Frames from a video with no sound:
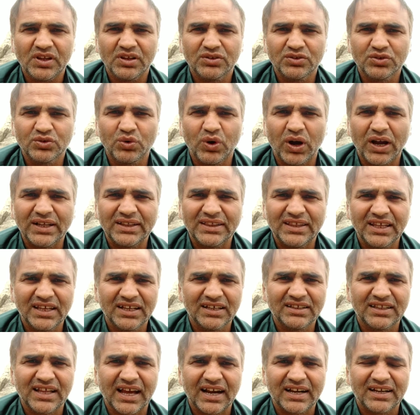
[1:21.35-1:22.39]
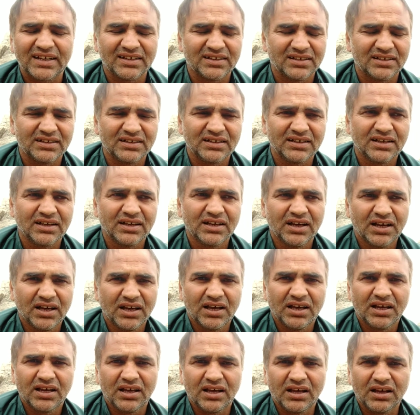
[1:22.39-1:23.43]
So I think that
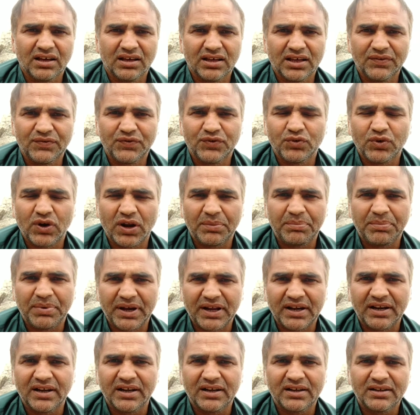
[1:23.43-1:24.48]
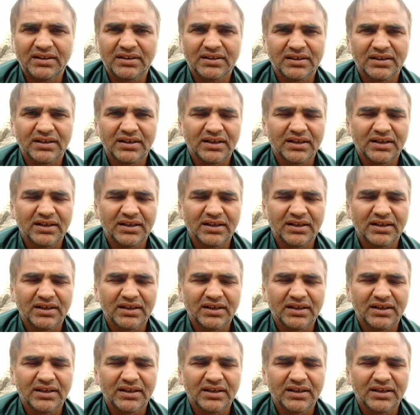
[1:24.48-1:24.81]
if you are a beginner